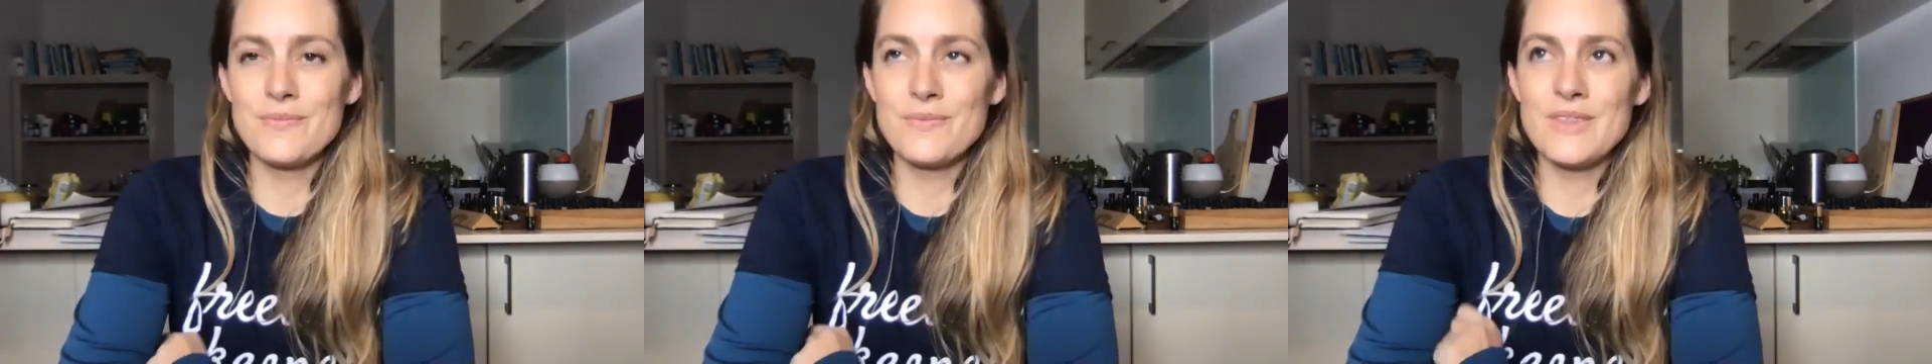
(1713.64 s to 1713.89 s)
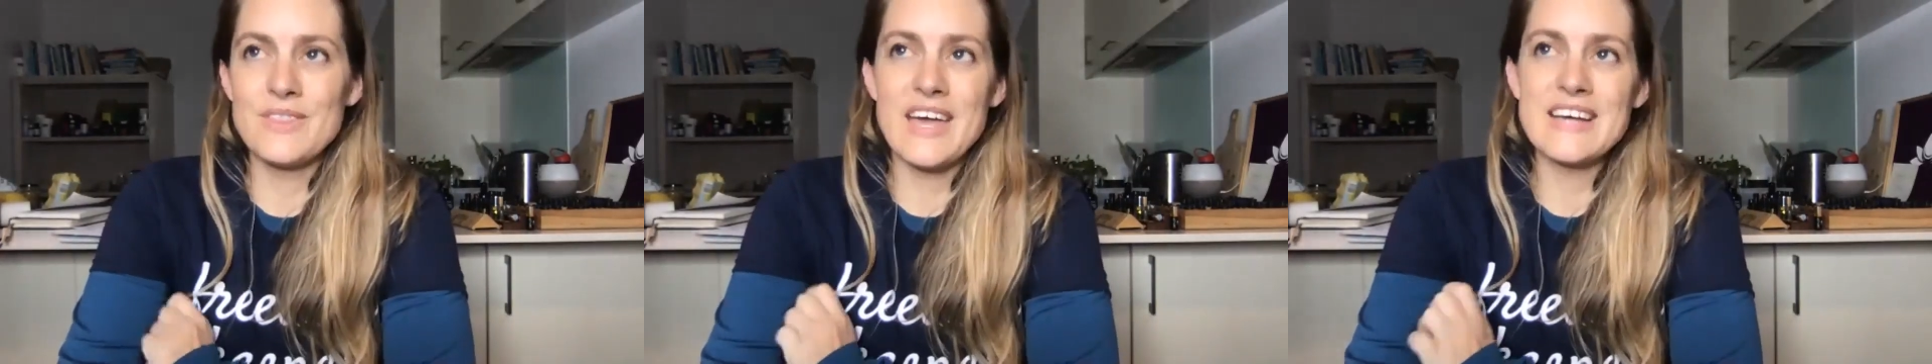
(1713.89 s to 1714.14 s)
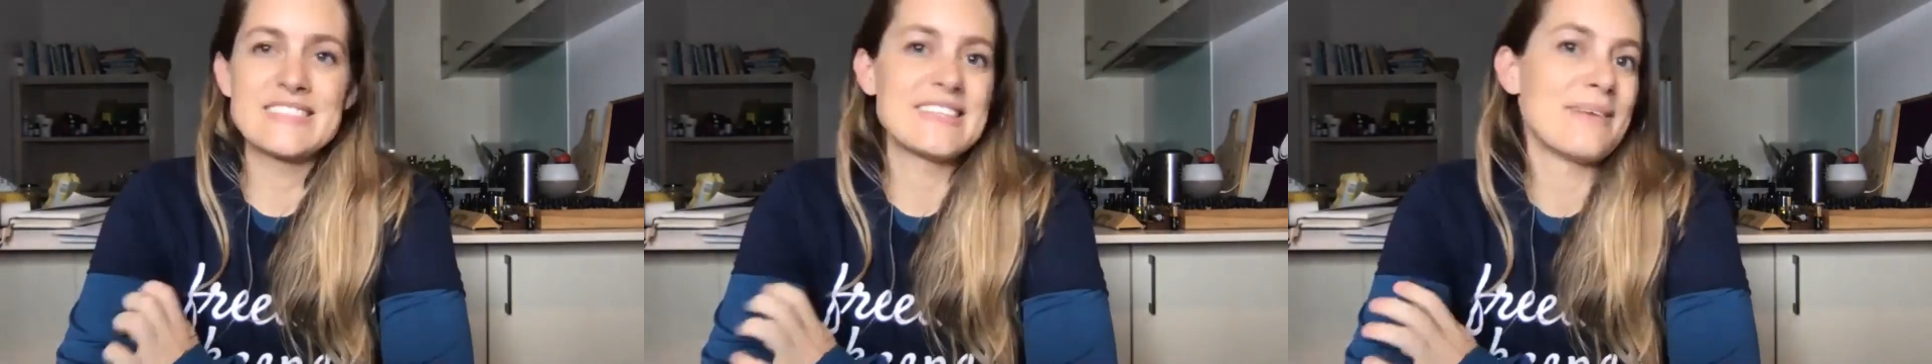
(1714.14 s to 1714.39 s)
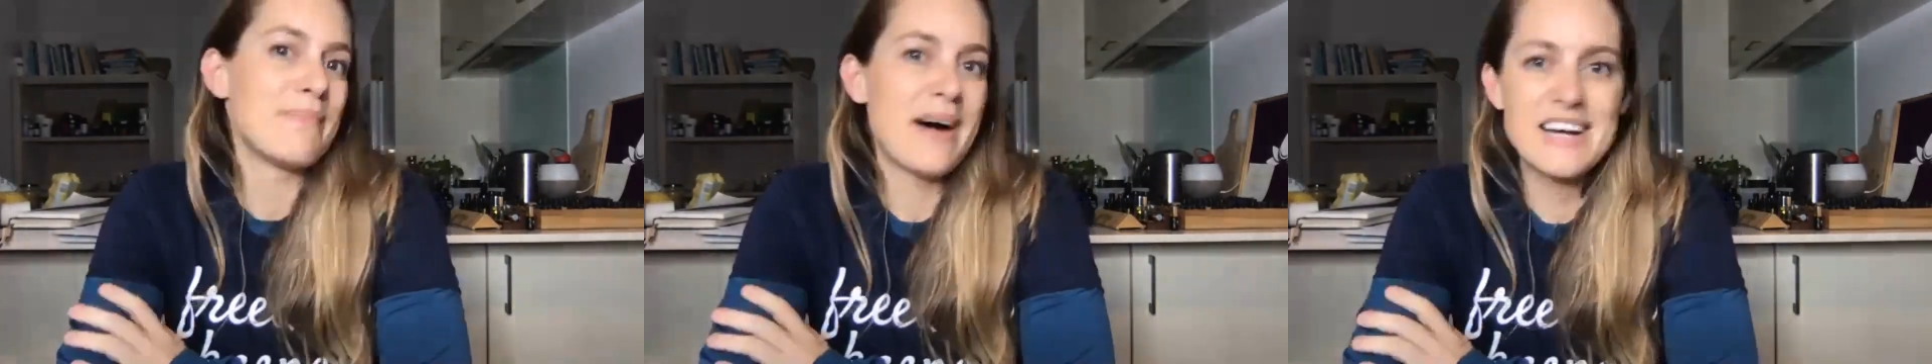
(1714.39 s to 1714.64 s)
they're
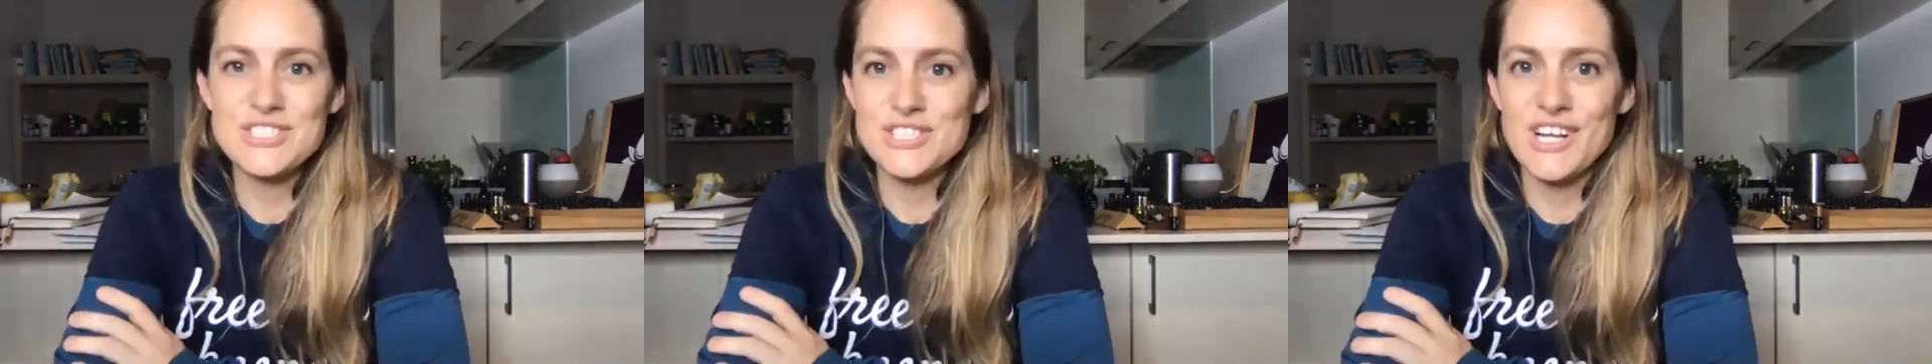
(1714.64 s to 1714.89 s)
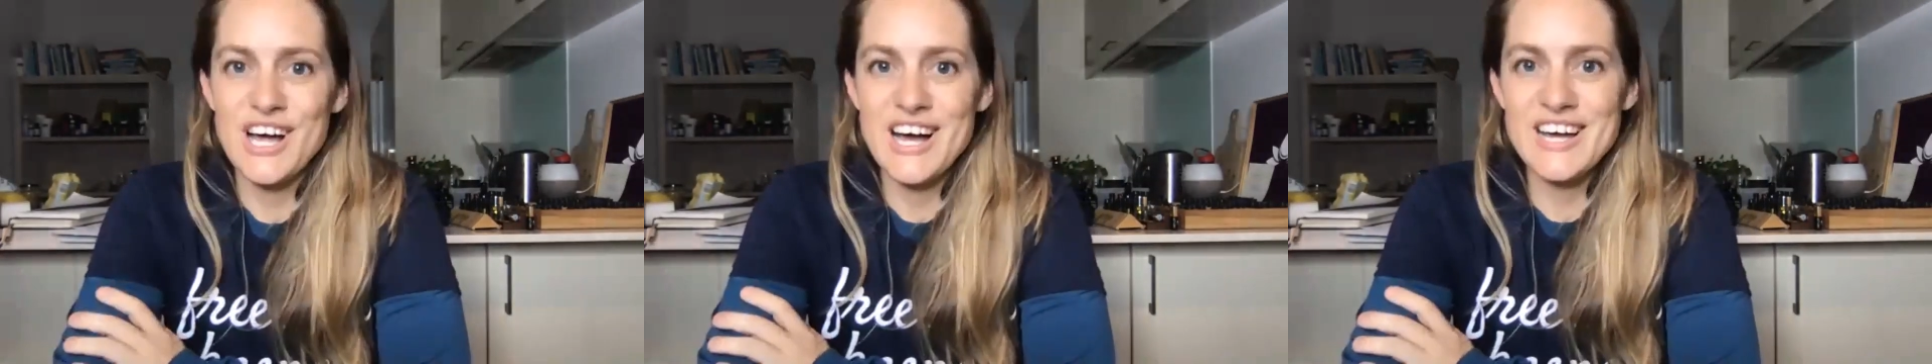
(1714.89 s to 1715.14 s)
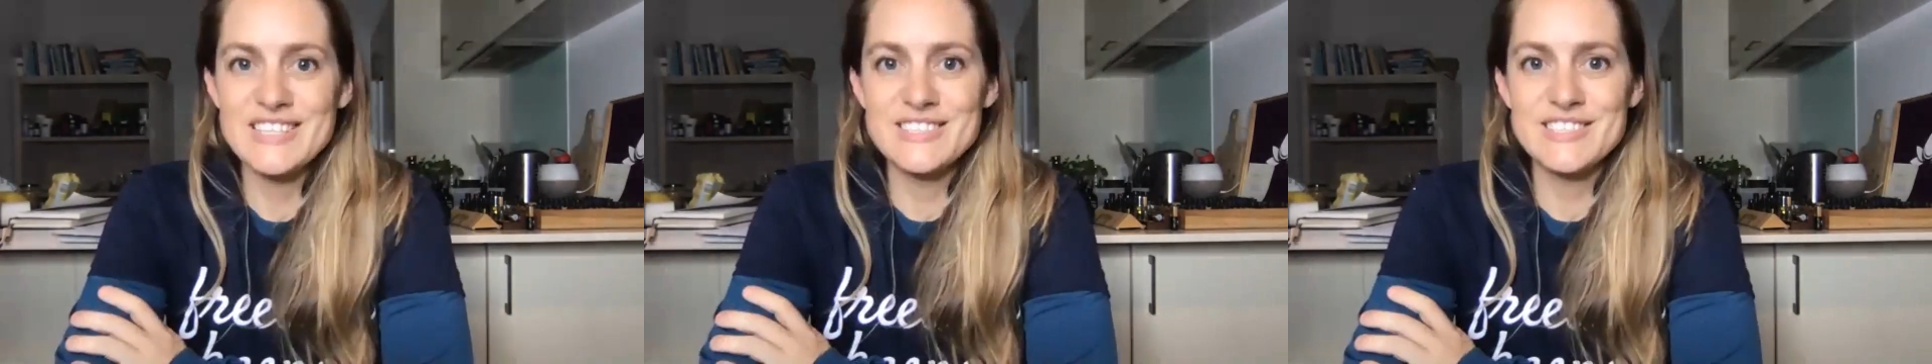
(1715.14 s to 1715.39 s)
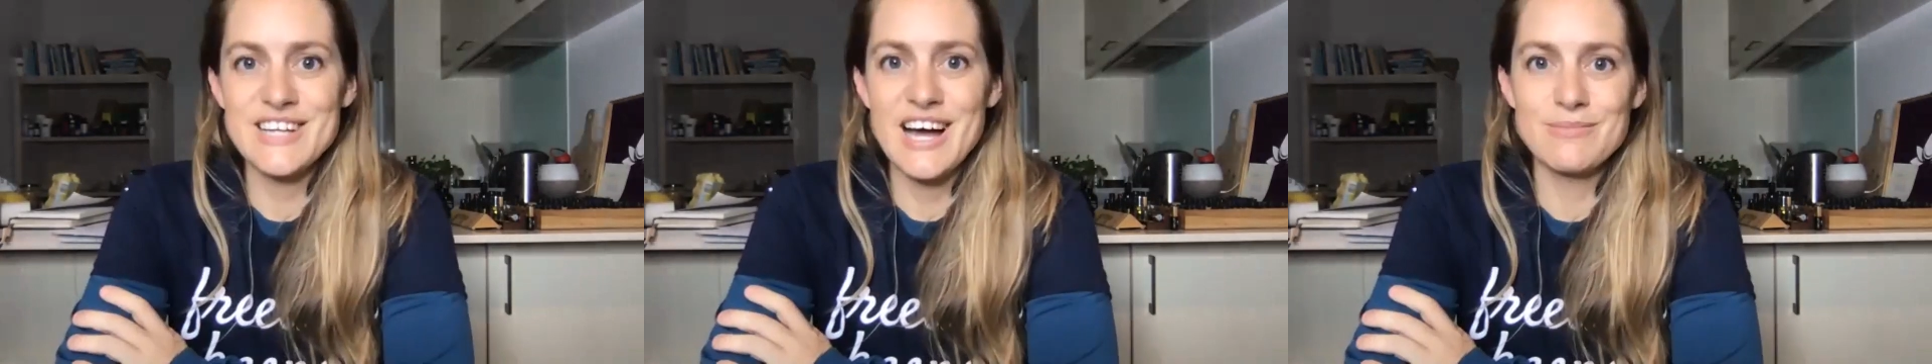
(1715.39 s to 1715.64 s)
some
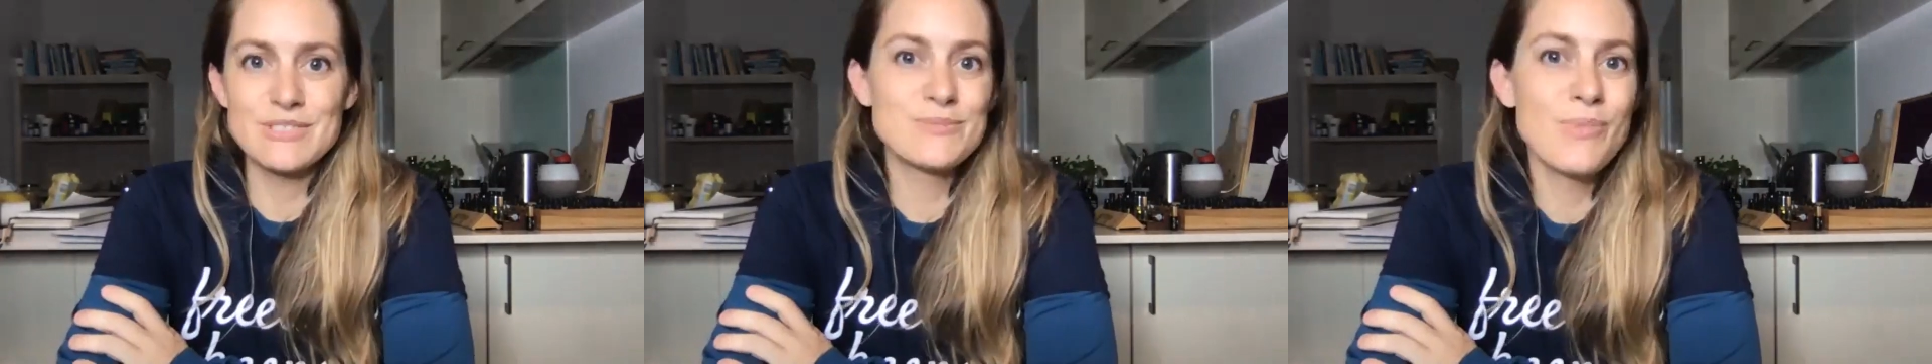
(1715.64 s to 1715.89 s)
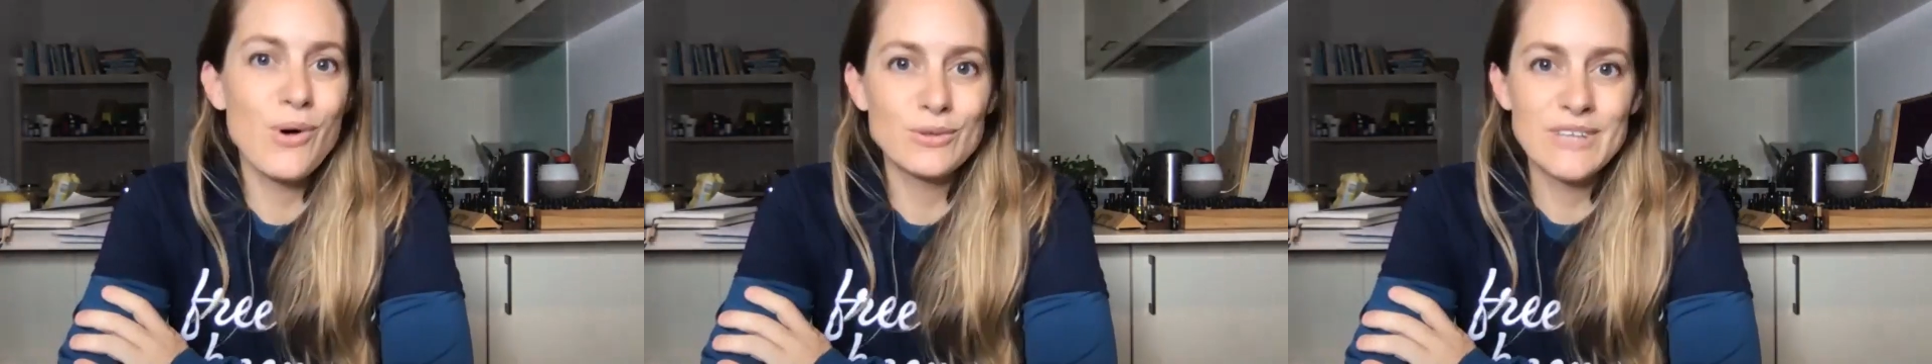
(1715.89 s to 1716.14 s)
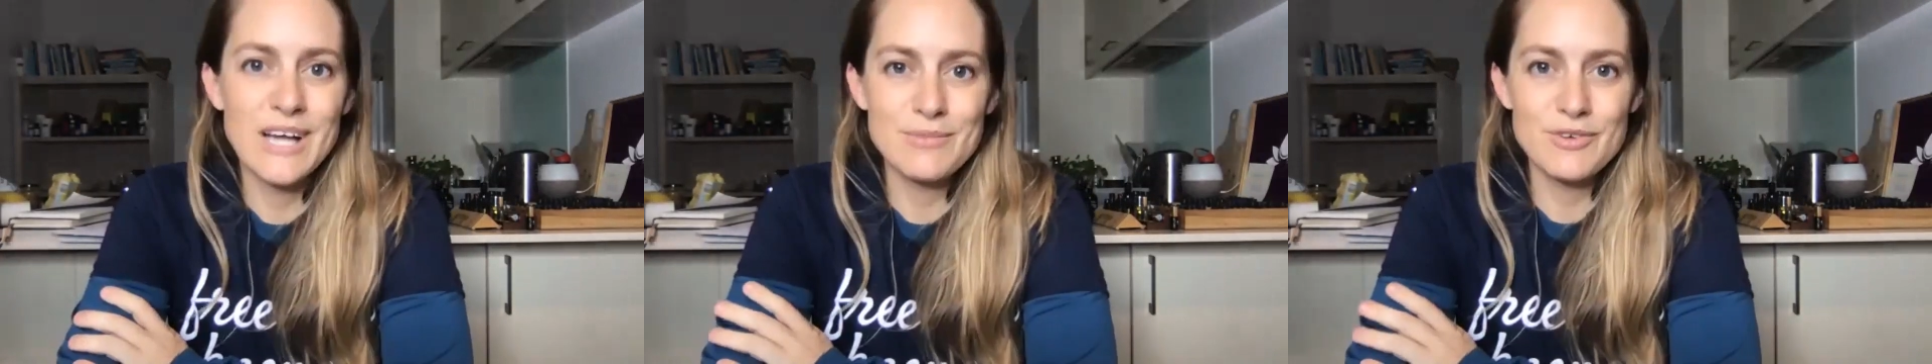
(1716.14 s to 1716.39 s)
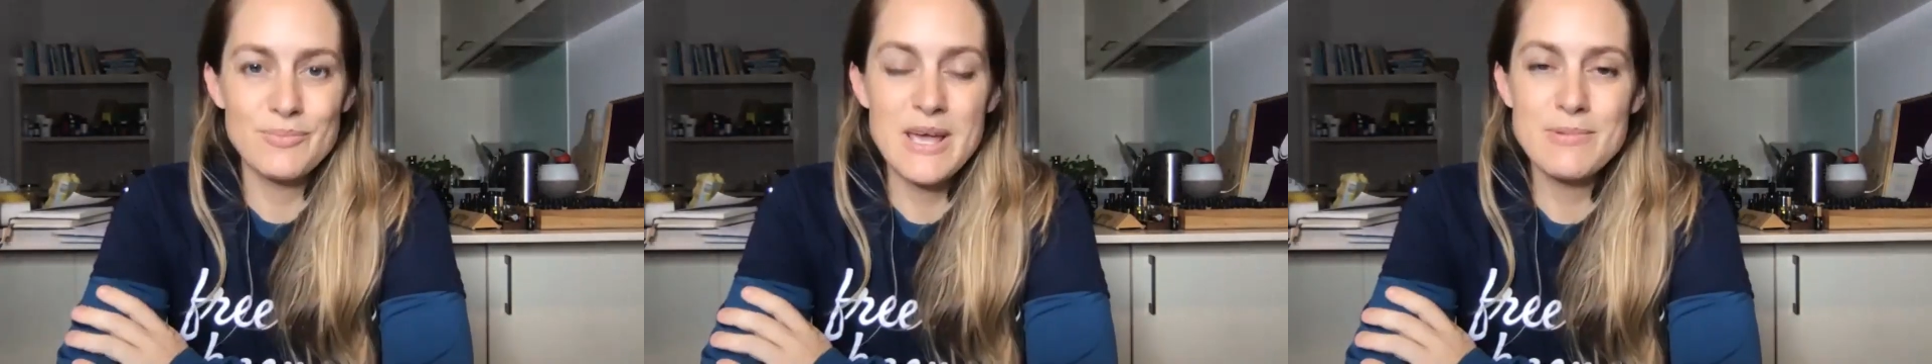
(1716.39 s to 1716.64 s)
marginalized small number
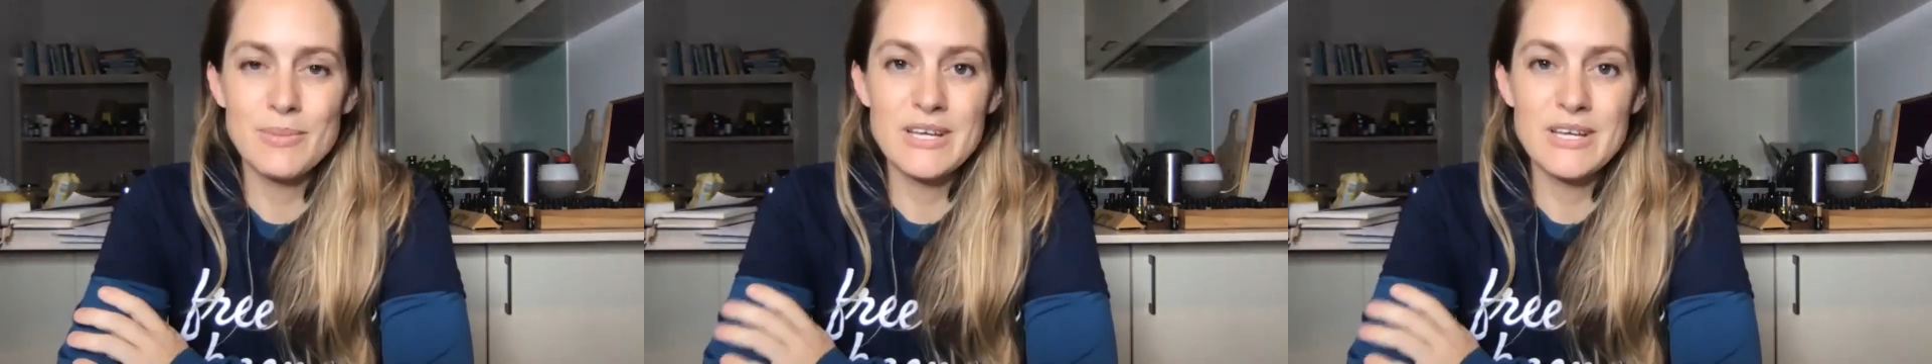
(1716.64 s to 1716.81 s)
of people.